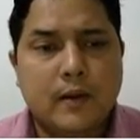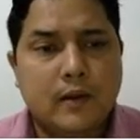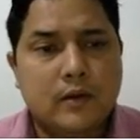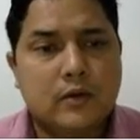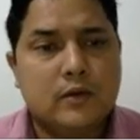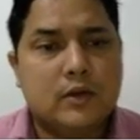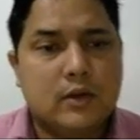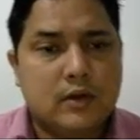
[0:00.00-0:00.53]

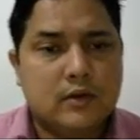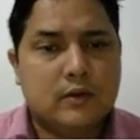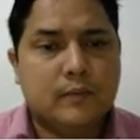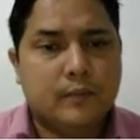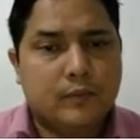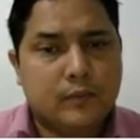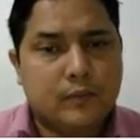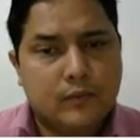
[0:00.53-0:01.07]
So this
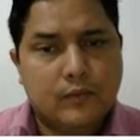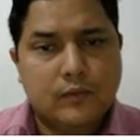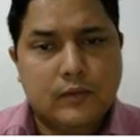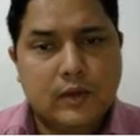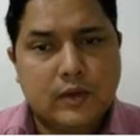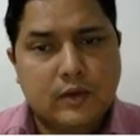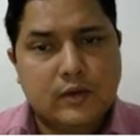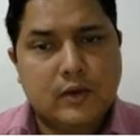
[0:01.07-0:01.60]

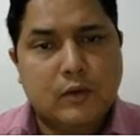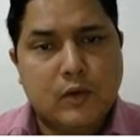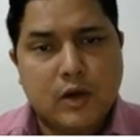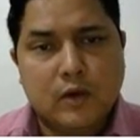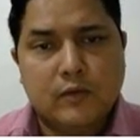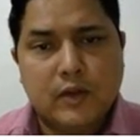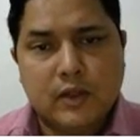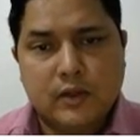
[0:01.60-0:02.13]
is the one
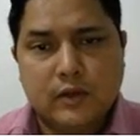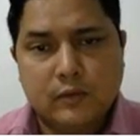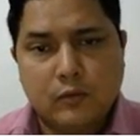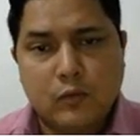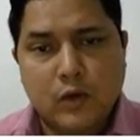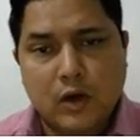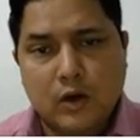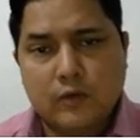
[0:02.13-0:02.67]
of
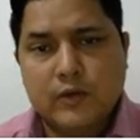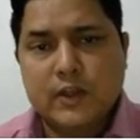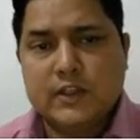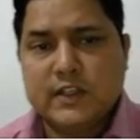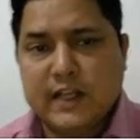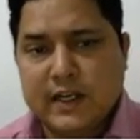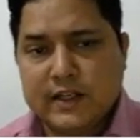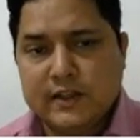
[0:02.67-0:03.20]
the
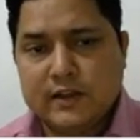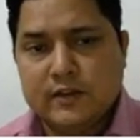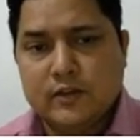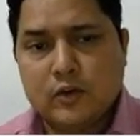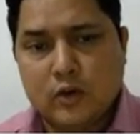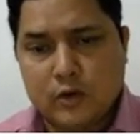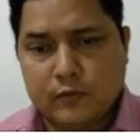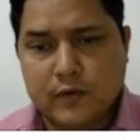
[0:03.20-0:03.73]
challenges.
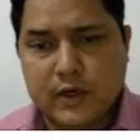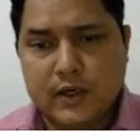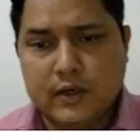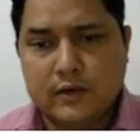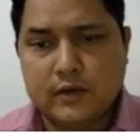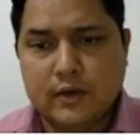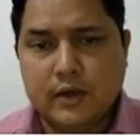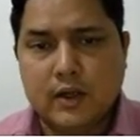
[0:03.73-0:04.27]
Conflict
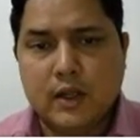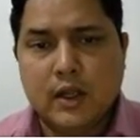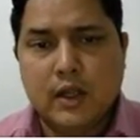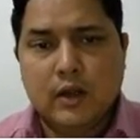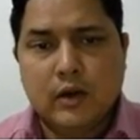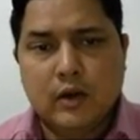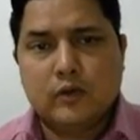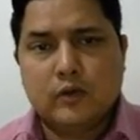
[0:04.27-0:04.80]
is there,
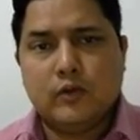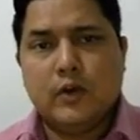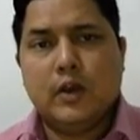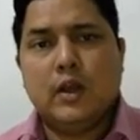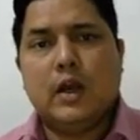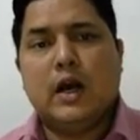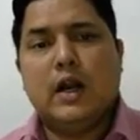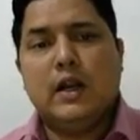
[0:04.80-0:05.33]
because
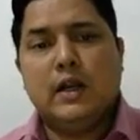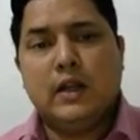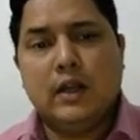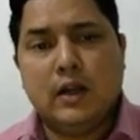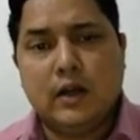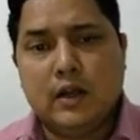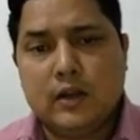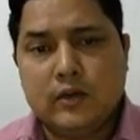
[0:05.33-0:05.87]
until
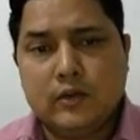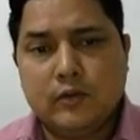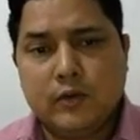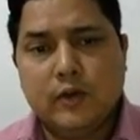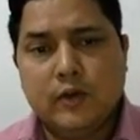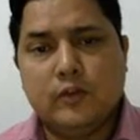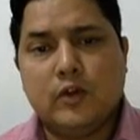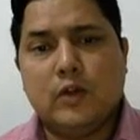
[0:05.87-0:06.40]
unless
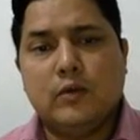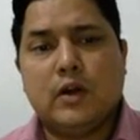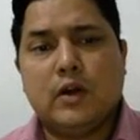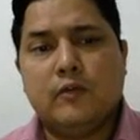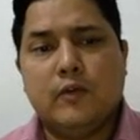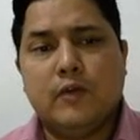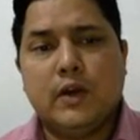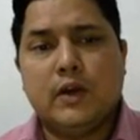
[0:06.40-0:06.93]
we resolve the
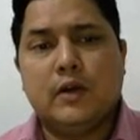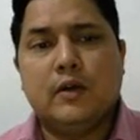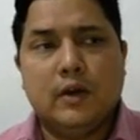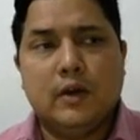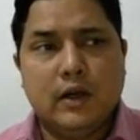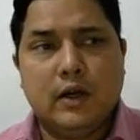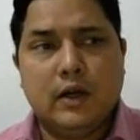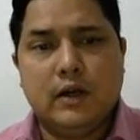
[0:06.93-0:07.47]
conflict,
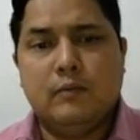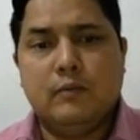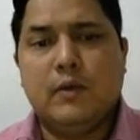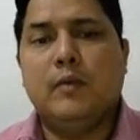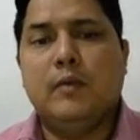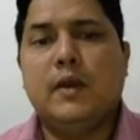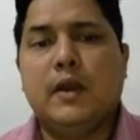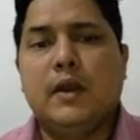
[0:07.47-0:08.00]
it
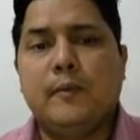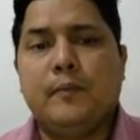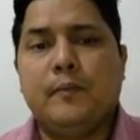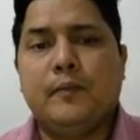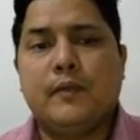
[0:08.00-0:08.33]
will be a